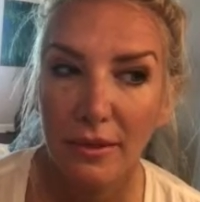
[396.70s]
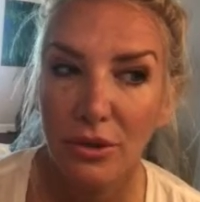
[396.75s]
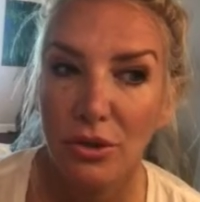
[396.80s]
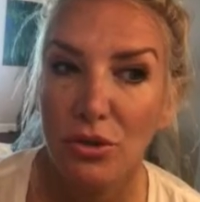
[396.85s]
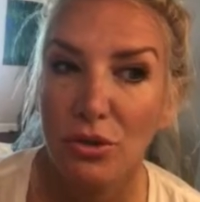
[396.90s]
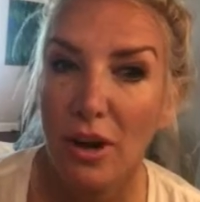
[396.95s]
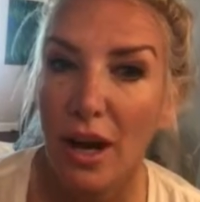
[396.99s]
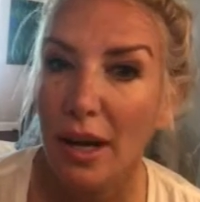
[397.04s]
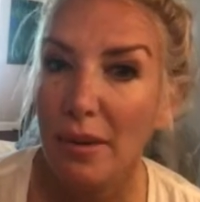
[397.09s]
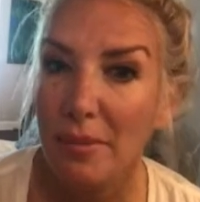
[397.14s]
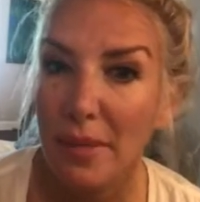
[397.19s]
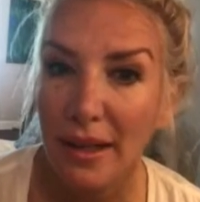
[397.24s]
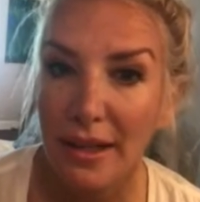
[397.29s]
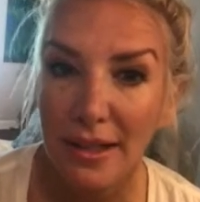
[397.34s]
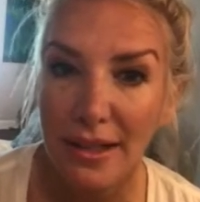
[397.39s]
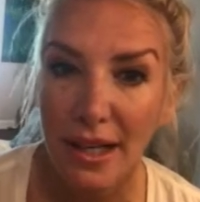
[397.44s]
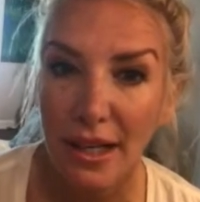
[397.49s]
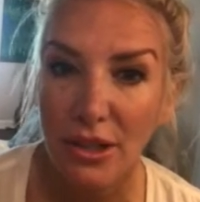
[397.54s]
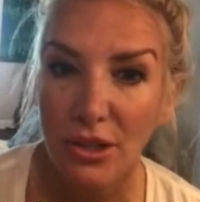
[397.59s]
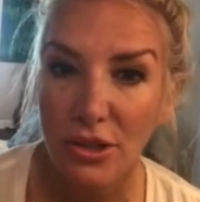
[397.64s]
tried
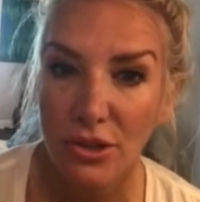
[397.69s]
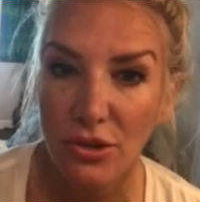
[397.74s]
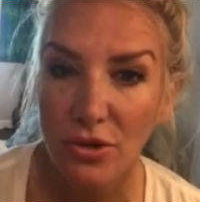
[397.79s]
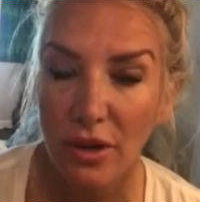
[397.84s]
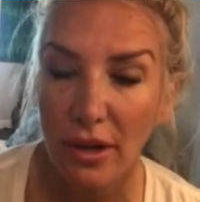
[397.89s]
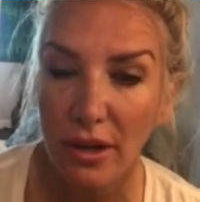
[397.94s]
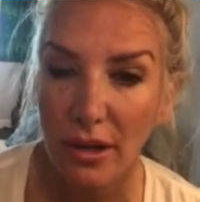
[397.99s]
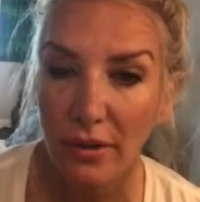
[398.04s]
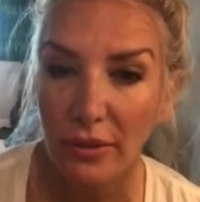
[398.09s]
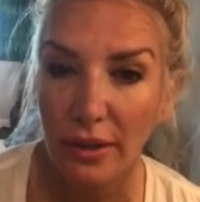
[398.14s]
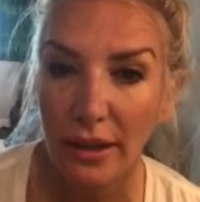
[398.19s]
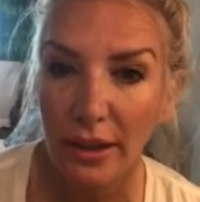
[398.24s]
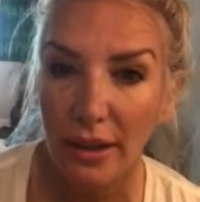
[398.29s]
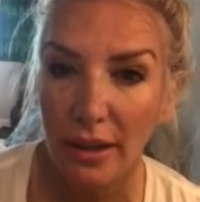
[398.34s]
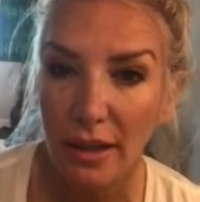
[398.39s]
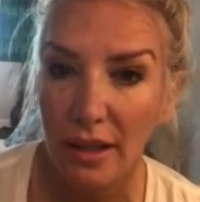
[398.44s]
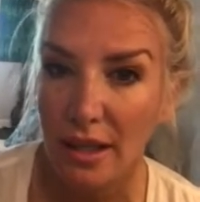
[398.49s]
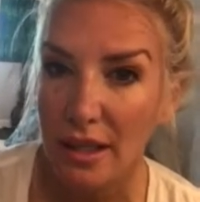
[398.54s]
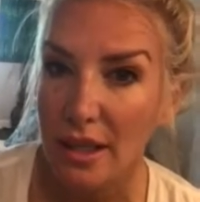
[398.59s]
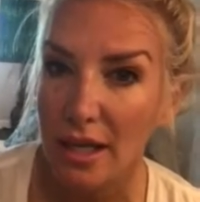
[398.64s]
meditation, tried
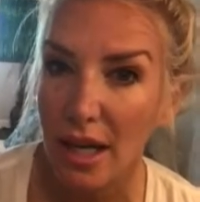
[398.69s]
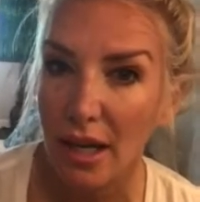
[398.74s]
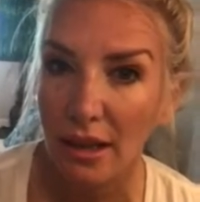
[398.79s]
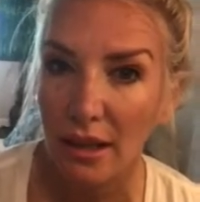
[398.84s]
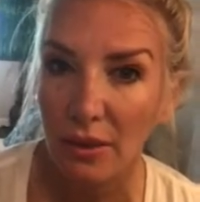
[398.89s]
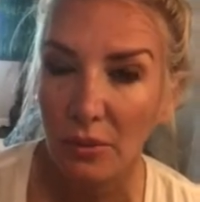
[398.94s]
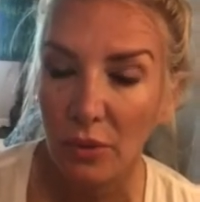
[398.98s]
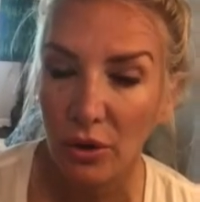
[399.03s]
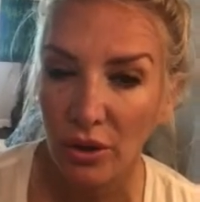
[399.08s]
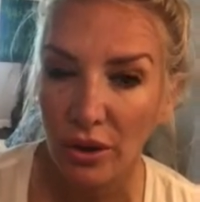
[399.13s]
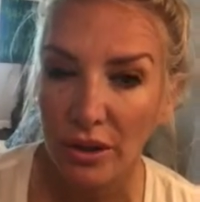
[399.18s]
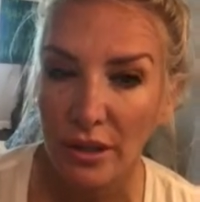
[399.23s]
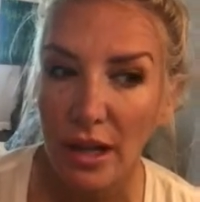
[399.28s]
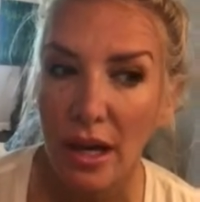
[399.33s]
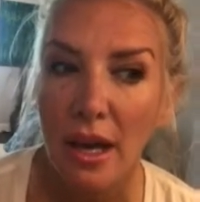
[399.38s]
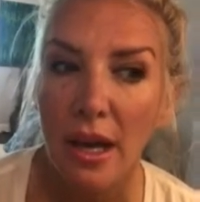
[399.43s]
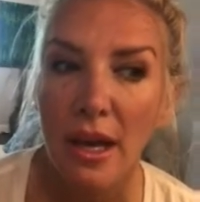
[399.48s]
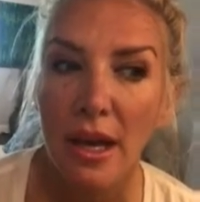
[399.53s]
everything, and nothing worked.